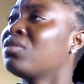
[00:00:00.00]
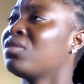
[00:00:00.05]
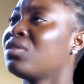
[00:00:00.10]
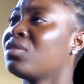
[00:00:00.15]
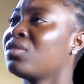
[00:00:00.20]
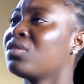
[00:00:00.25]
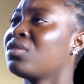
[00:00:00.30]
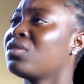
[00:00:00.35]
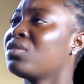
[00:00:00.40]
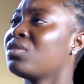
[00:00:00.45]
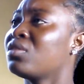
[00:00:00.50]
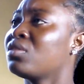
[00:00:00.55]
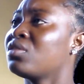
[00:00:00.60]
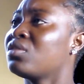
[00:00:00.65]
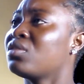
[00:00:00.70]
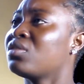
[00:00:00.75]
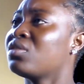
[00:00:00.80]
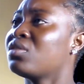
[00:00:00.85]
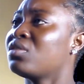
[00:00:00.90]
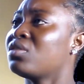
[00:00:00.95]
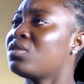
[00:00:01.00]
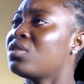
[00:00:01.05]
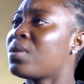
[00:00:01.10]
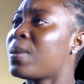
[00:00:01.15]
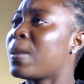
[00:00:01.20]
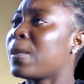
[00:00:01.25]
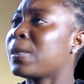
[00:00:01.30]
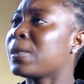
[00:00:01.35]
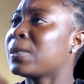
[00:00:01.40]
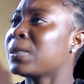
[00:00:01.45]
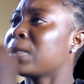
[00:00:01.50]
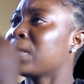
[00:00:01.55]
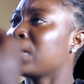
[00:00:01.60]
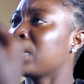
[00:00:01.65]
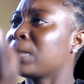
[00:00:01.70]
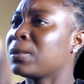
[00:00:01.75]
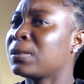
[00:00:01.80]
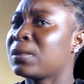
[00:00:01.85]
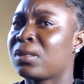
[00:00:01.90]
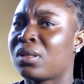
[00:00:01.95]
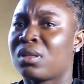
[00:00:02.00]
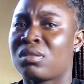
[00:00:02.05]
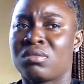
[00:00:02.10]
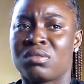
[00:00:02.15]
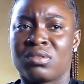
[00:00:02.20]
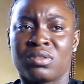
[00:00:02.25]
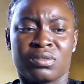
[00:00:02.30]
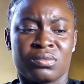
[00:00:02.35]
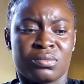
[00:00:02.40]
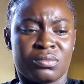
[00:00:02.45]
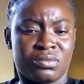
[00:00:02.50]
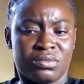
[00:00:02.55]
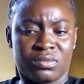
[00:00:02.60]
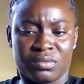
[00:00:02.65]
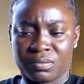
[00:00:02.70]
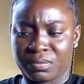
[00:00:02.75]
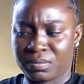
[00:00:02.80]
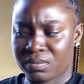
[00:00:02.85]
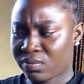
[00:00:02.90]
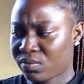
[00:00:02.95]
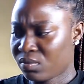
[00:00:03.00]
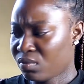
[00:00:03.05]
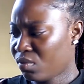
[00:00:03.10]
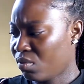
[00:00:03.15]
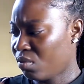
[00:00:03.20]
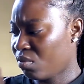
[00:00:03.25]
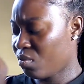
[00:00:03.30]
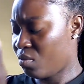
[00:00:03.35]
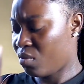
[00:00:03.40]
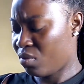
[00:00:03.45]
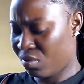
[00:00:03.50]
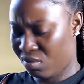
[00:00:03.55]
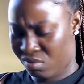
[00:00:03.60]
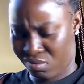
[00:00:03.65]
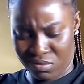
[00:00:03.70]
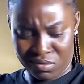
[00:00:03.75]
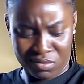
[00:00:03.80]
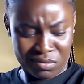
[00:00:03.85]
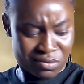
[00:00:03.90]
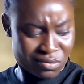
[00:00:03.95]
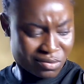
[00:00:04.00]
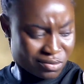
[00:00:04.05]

you see, investigations are going on. They suspended me